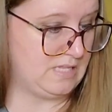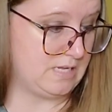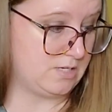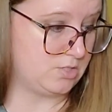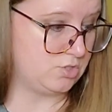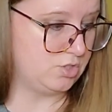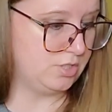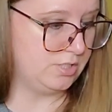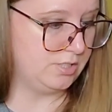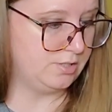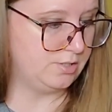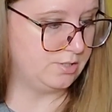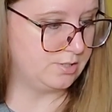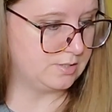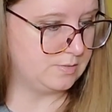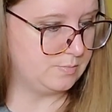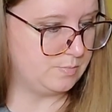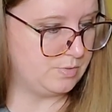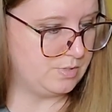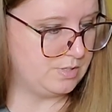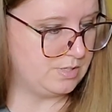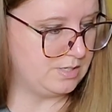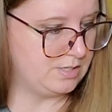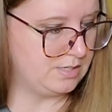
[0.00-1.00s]
Actually looks
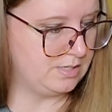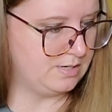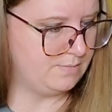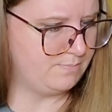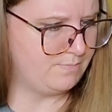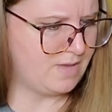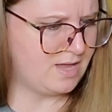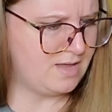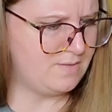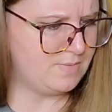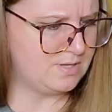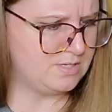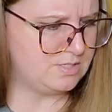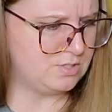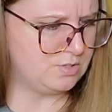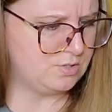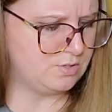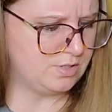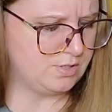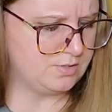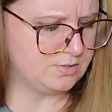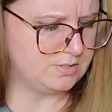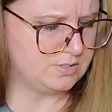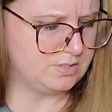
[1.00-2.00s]
pretty good. It might be too
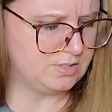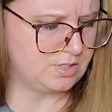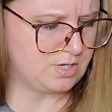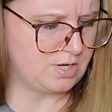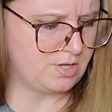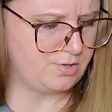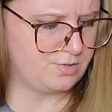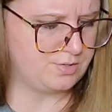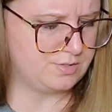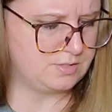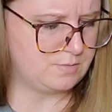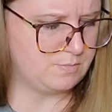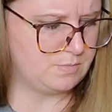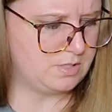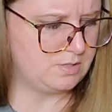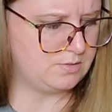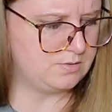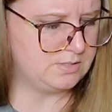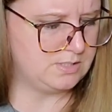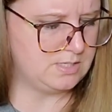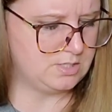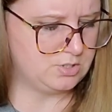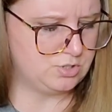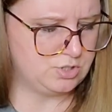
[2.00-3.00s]
close to the color some of
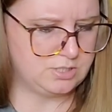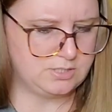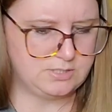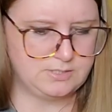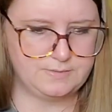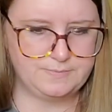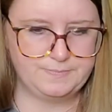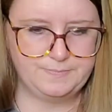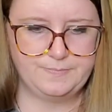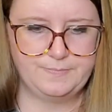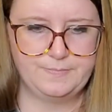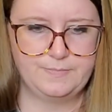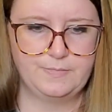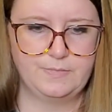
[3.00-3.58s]
those stitches.